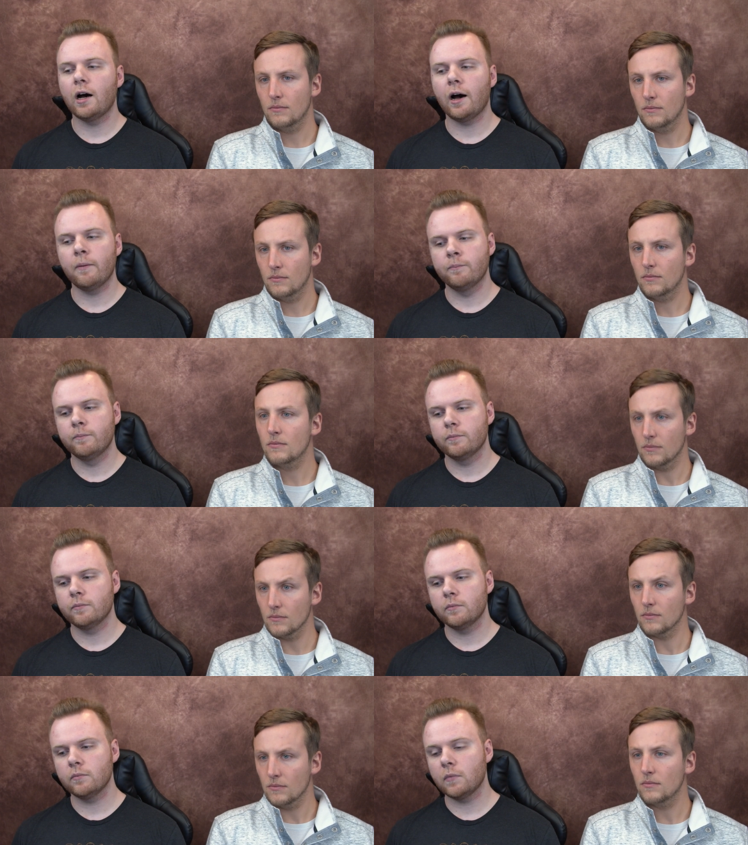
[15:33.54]
Speaker 1: Um,
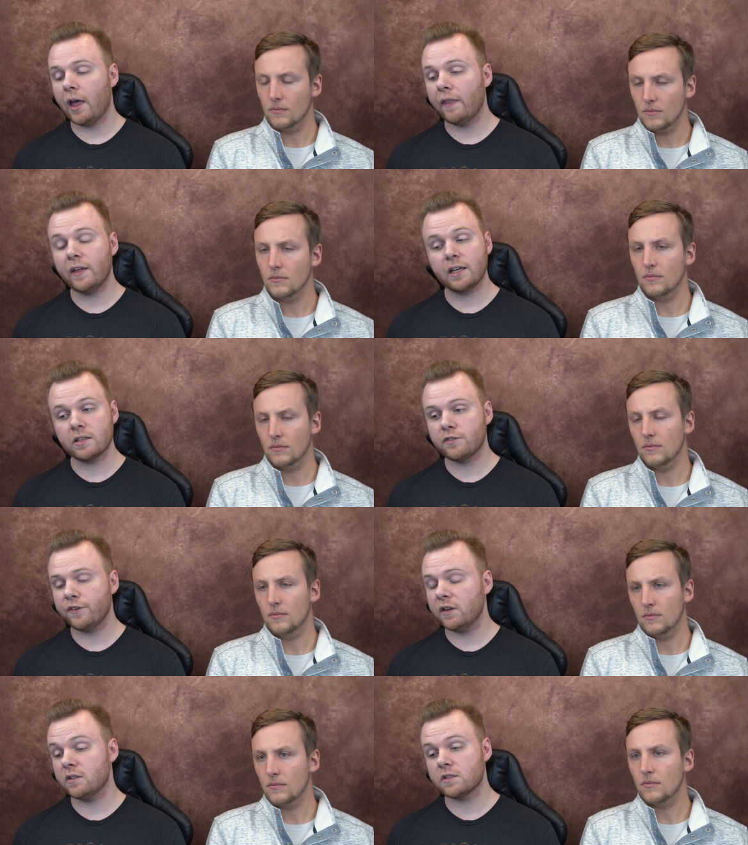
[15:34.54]
mm-hmm. and then he gets
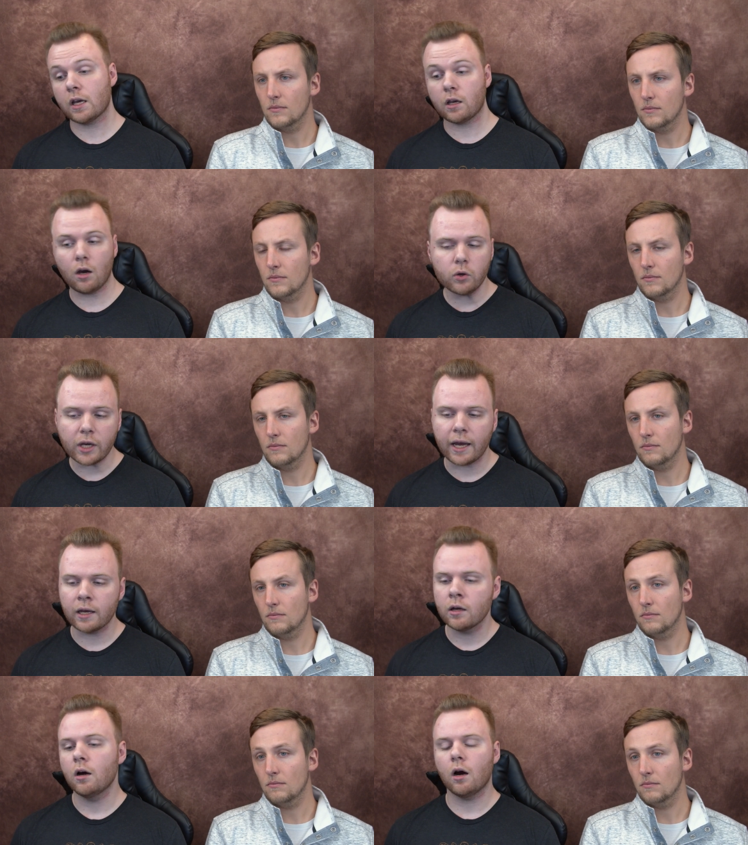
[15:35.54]
defeated. It's like,
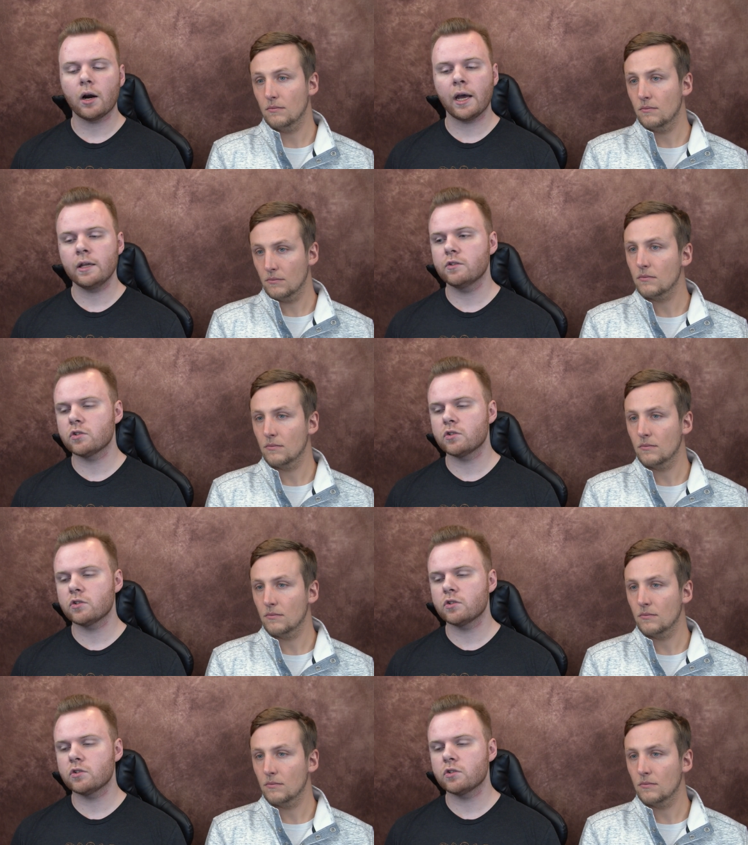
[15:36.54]
okay, all right.